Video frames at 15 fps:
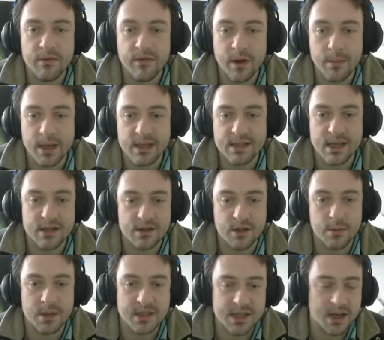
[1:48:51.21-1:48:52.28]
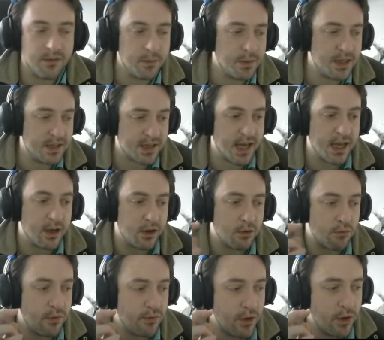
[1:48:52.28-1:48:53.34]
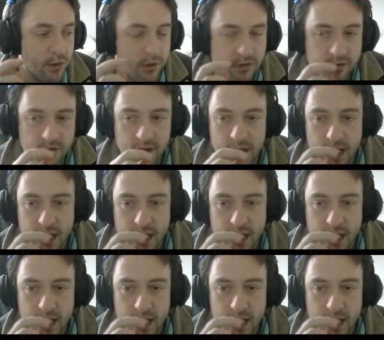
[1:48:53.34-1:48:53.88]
if I may say so myself, I mean, it's getting good reviews.